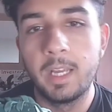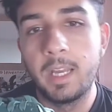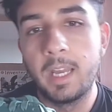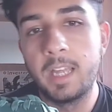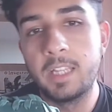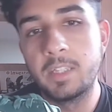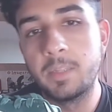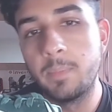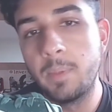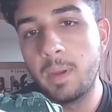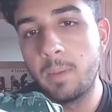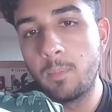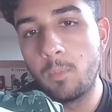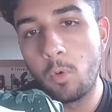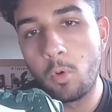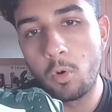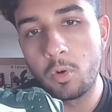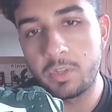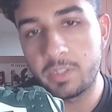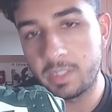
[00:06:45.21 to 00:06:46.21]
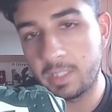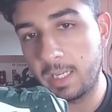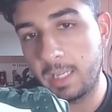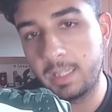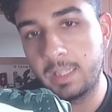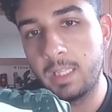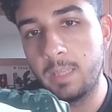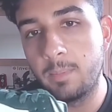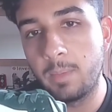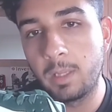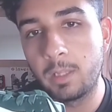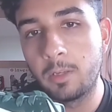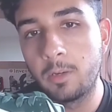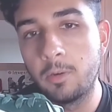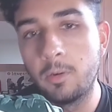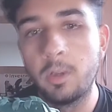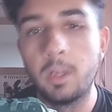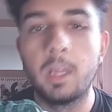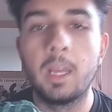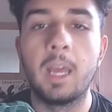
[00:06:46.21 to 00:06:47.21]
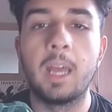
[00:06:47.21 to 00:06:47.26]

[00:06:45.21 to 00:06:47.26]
It's a bit more slightly mellow,